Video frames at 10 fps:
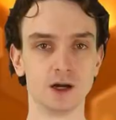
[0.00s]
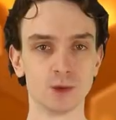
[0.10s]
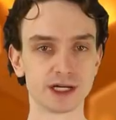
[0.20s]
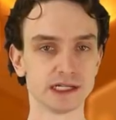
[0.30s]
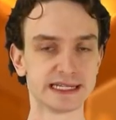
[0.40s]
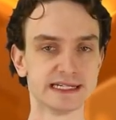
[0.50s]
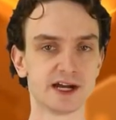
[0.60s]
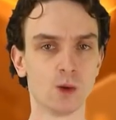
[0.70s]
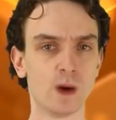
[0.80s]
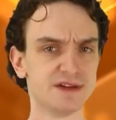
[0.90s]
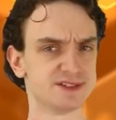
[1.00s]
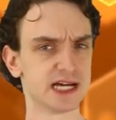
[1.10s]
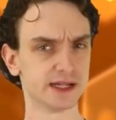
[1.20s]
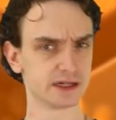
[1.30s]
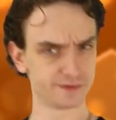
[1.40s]
We're gonna lean out of wife
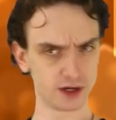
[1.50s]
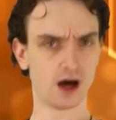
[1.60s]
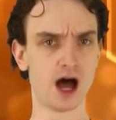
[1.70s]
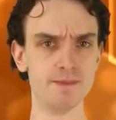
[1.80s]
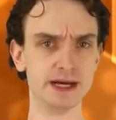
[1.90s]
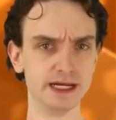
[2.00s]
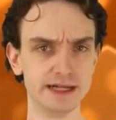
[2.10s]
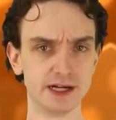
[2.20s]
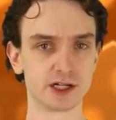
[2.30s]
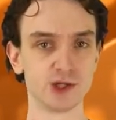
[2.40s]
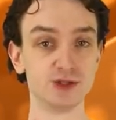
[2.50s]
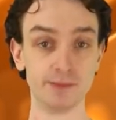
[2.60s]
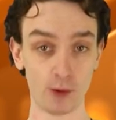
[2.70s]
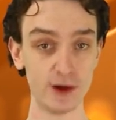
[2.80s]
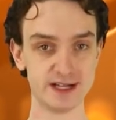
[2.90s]
selling for a hot minute and include the
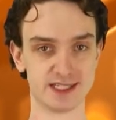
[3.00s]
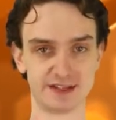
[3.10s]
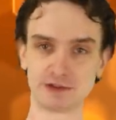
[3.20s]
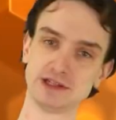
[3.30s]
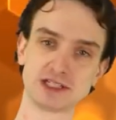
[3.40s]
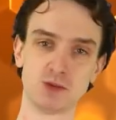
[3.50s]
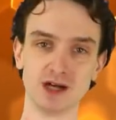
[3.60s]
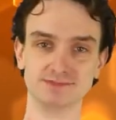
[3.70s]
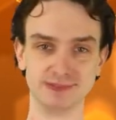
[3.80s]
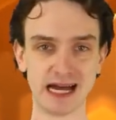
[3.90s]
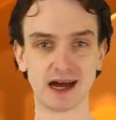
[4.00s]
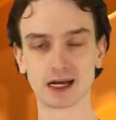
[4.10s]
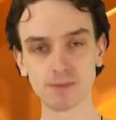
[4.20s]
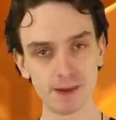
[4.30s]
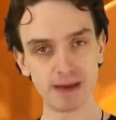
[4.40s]
boys for this one. Yeah,
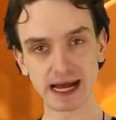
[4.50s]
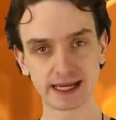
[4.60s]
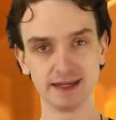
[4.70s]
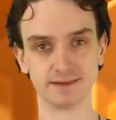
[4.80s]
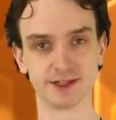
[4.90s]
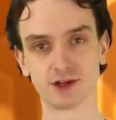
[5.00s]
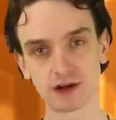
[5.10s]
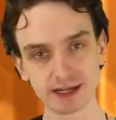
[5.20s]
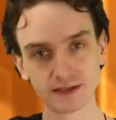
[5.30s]
come on back in, you're all